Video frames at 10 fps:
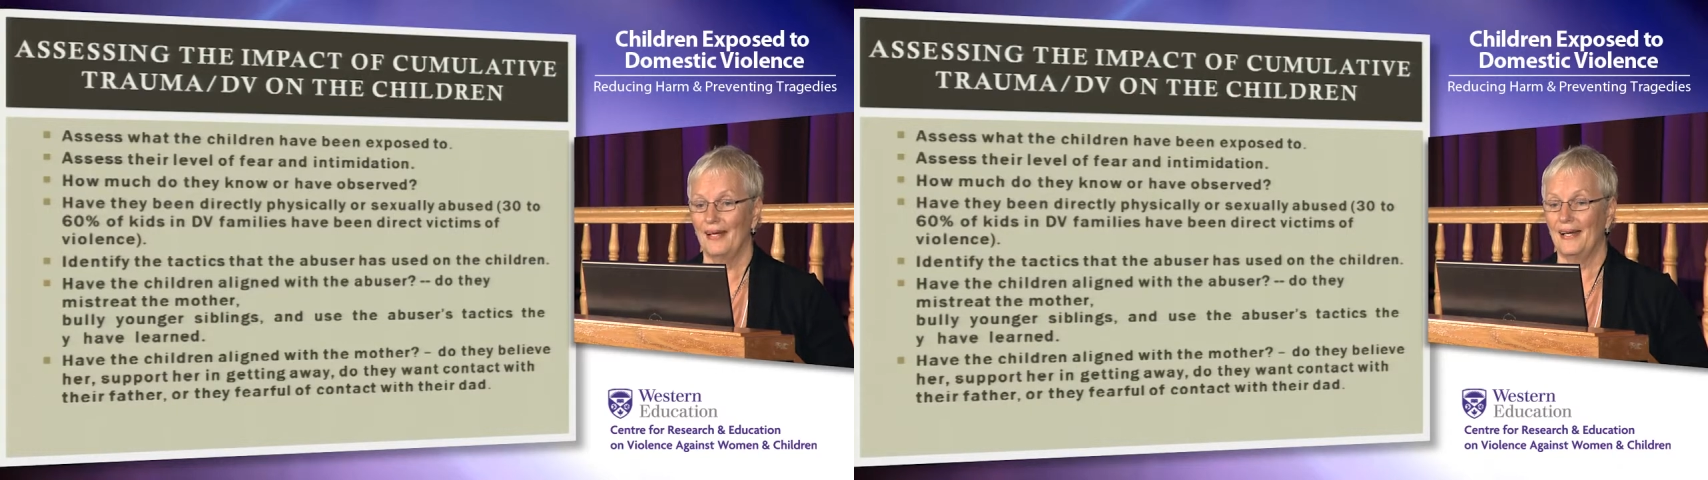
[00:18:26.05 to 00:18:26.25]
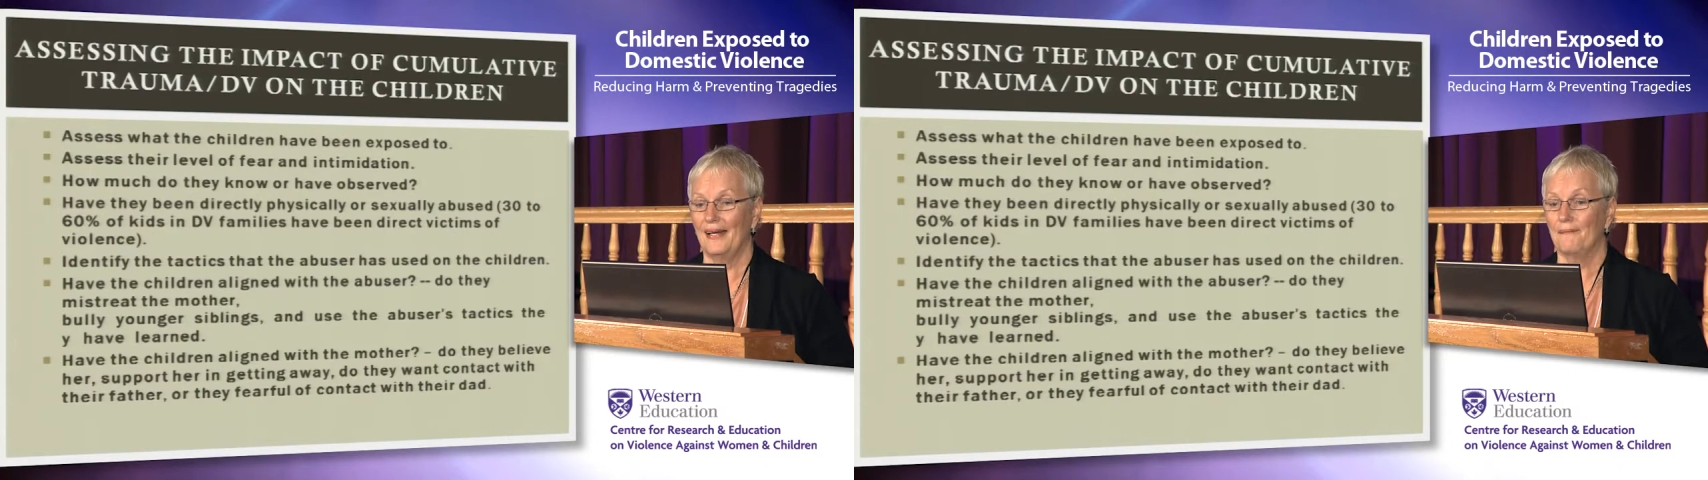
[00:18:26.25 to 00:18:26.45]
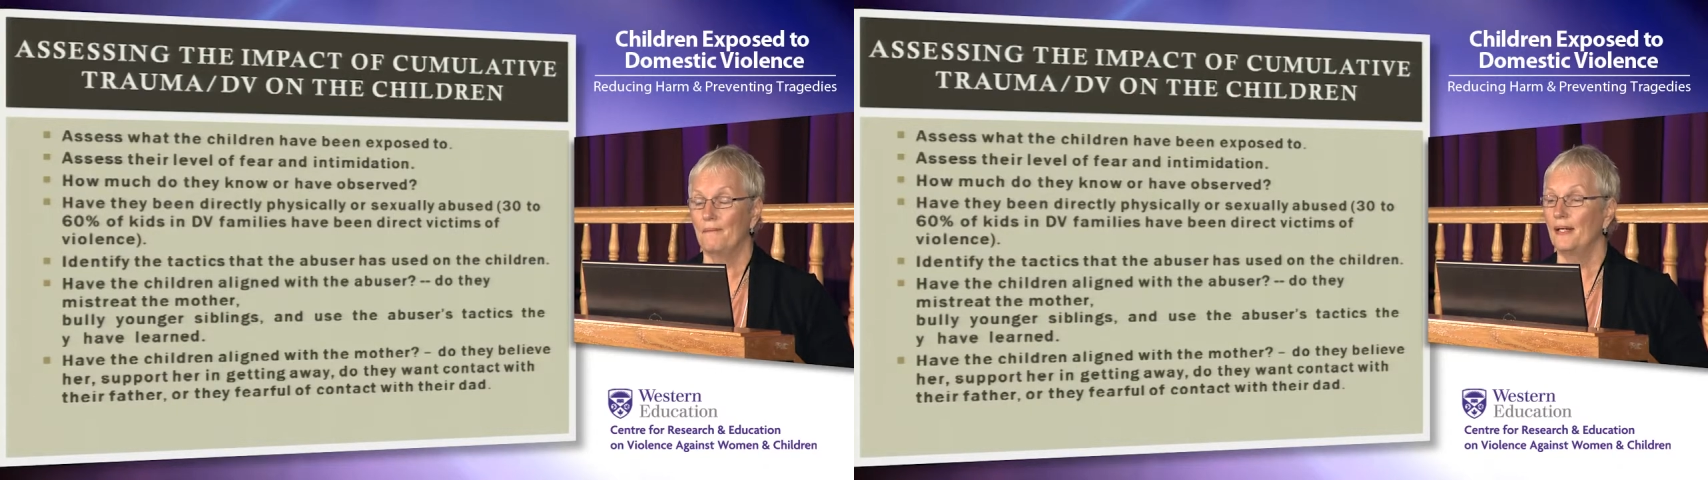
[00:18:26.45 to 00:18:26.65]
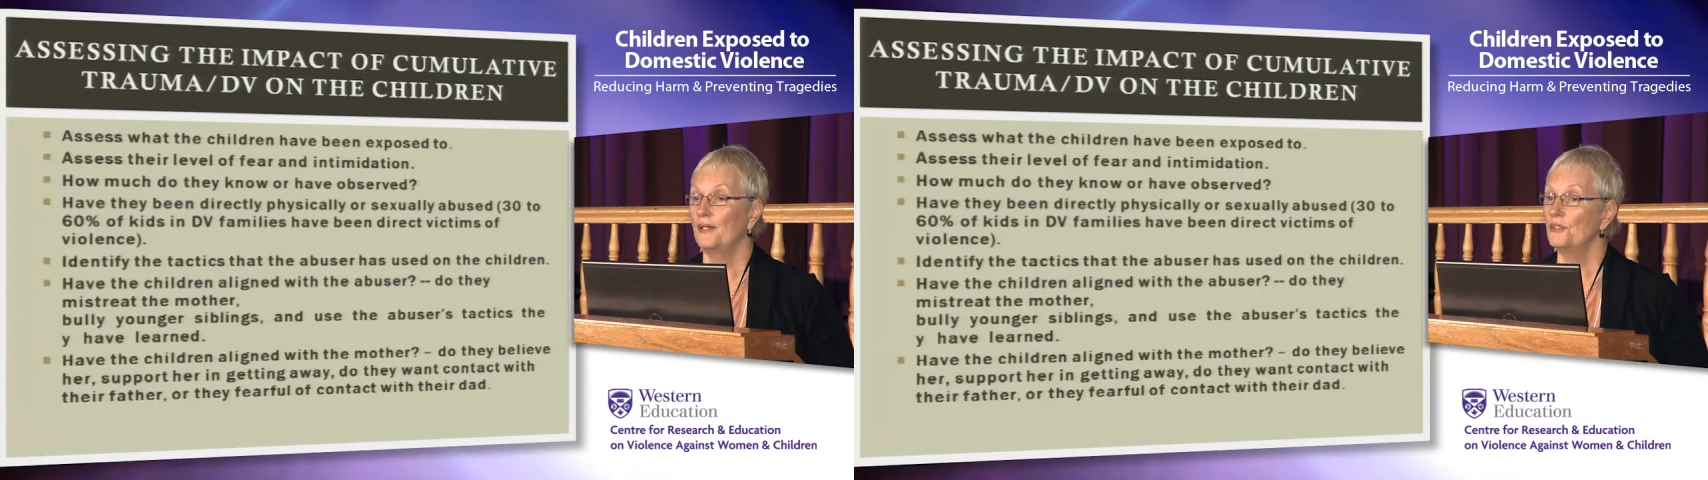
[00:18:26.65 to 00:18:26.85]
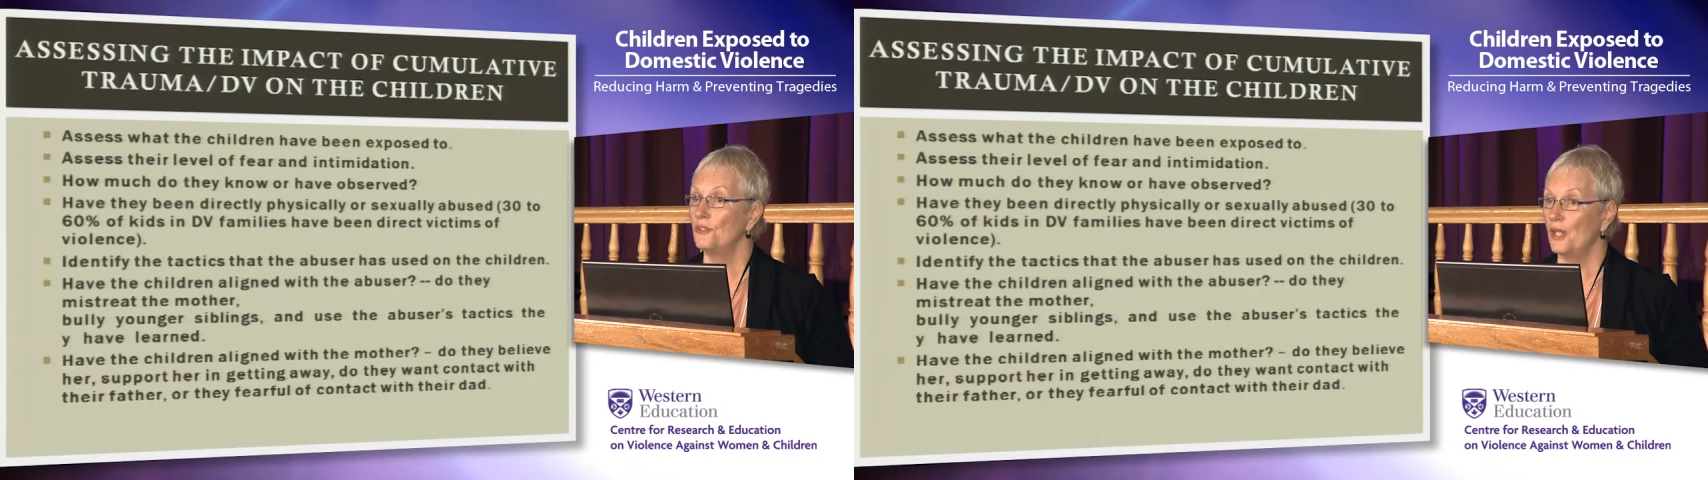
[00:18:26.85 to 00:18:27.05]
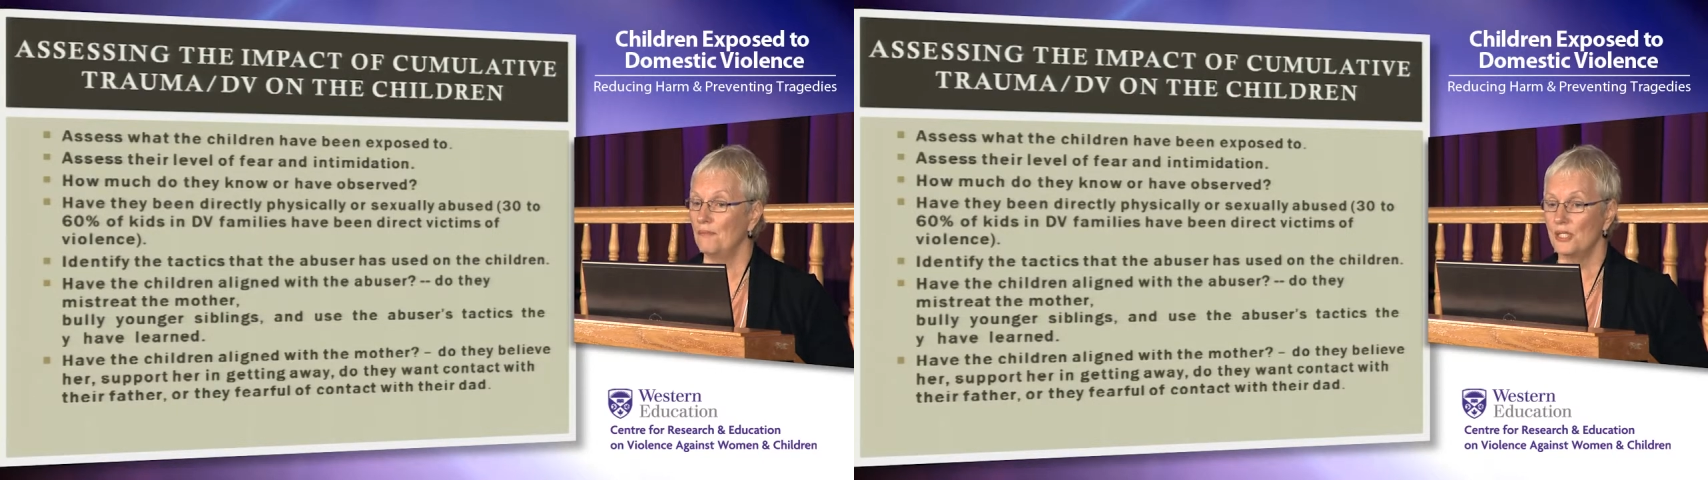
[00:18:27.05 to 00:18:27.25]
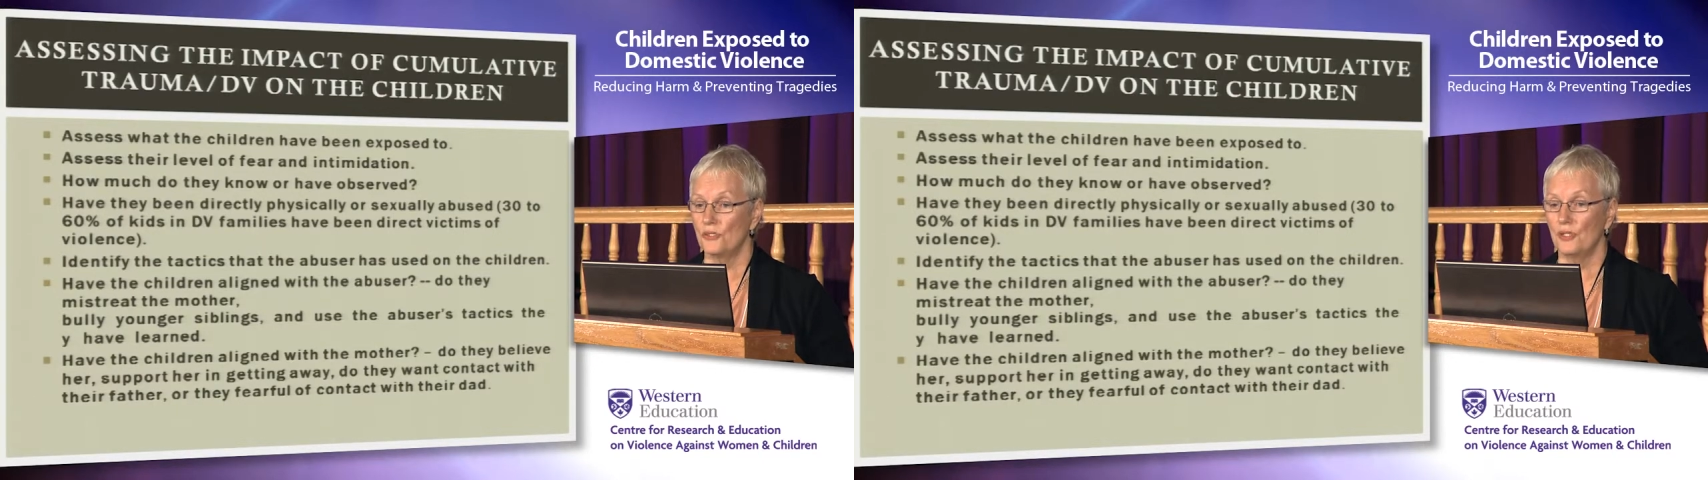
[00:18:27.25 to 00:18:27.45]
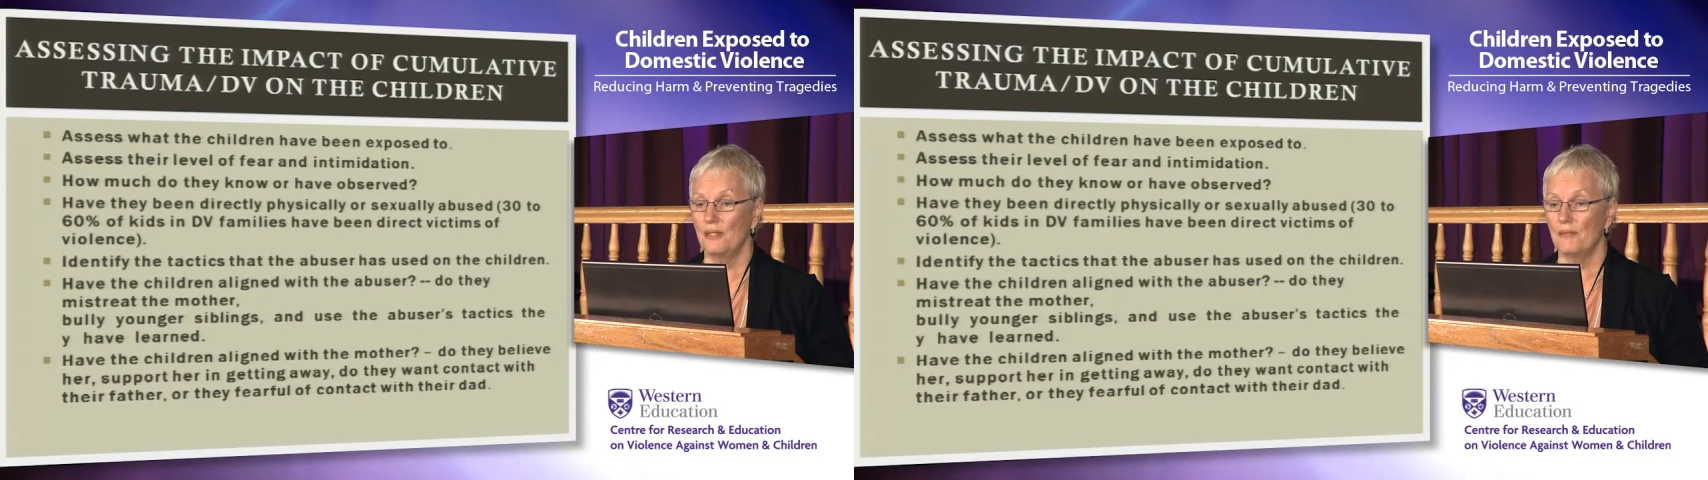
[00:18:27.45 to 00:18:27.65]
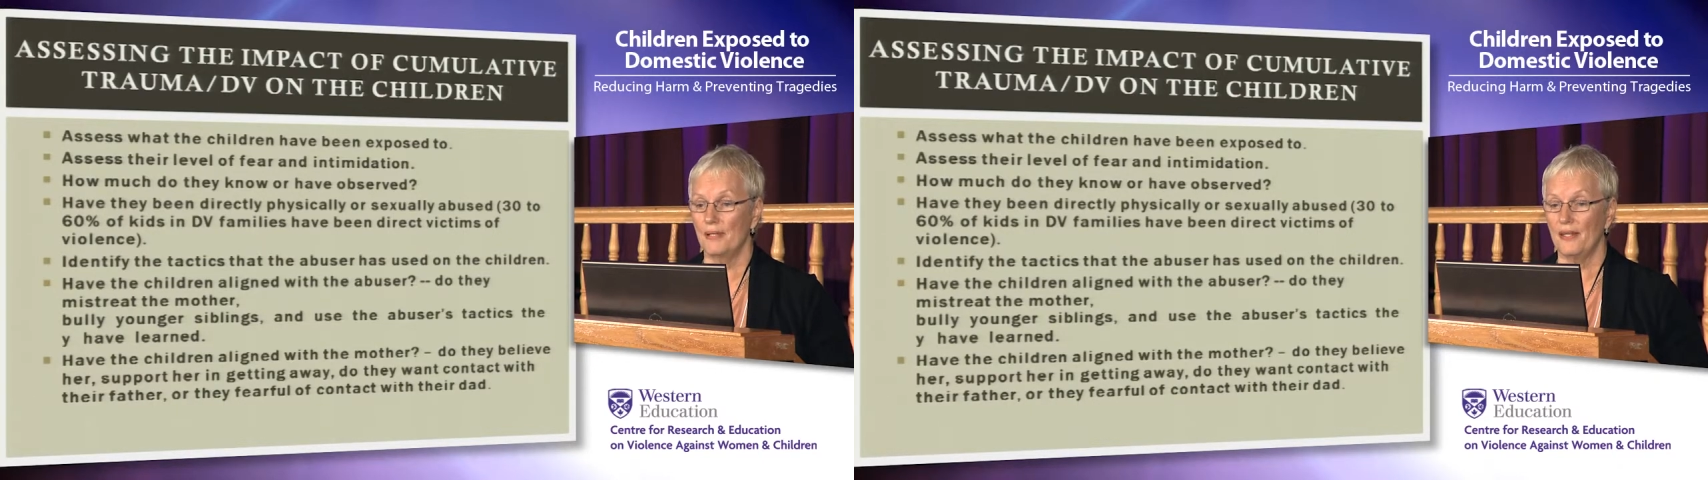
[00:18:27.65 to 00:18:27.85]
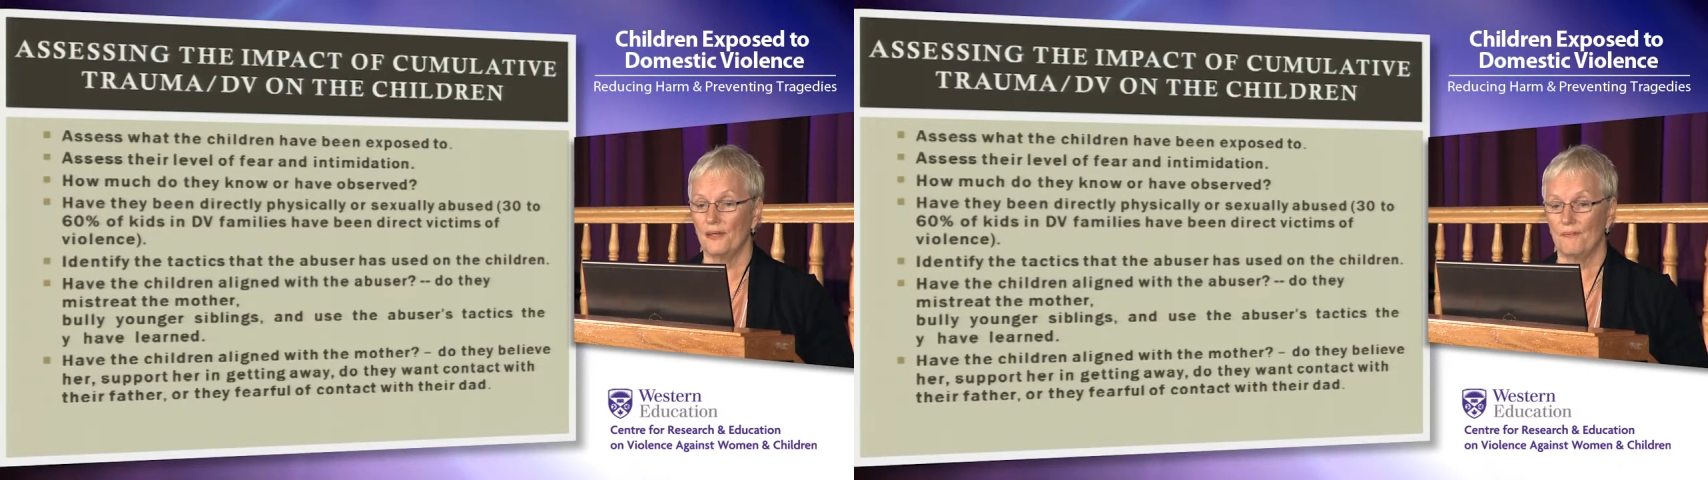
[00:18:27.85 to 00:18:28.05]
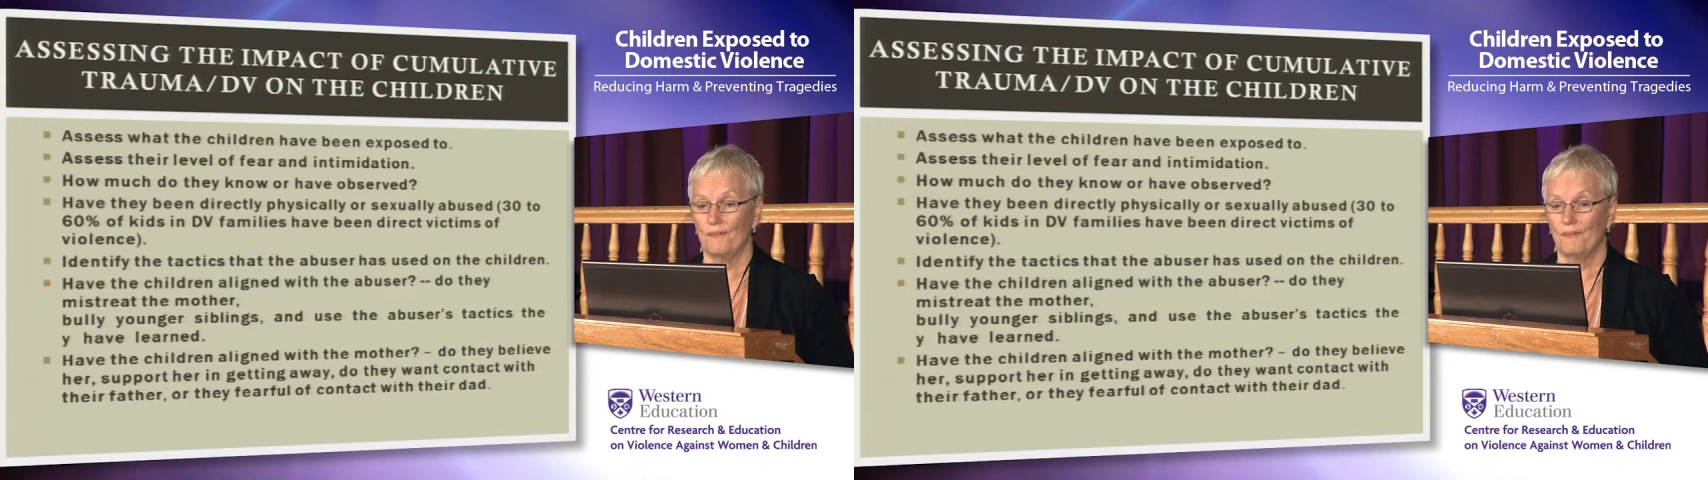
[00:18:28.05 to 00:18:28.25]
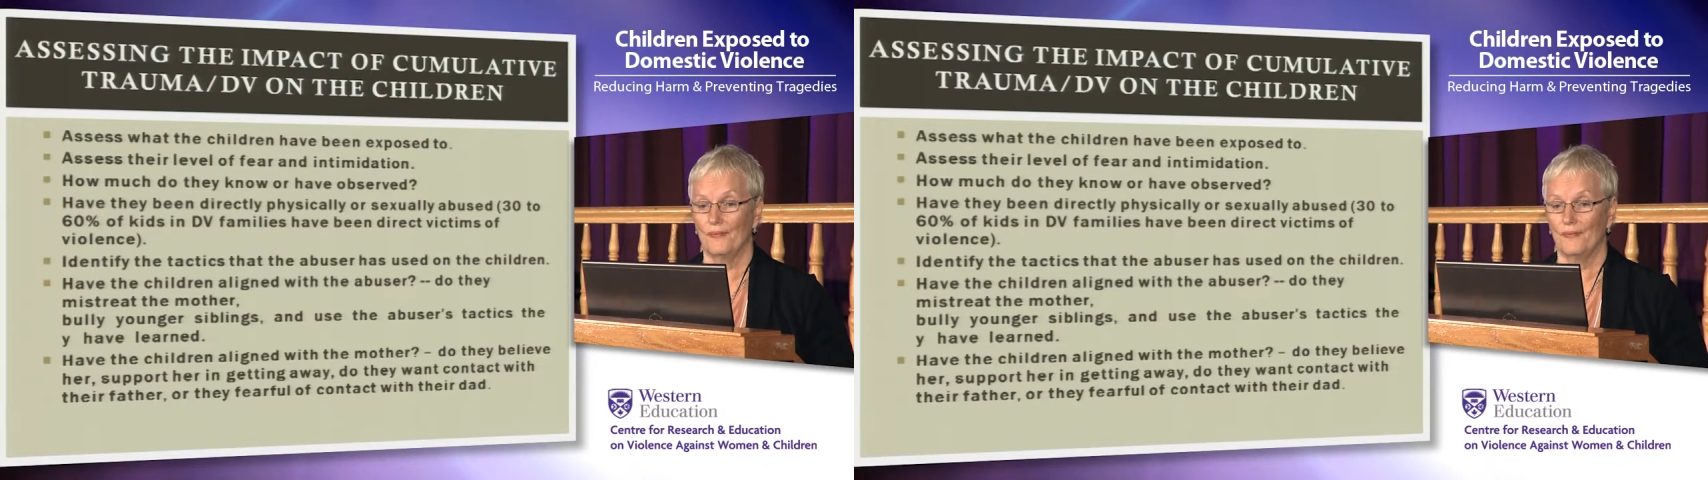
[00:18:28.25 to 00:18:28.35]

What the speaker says: Do they mistreat the mother?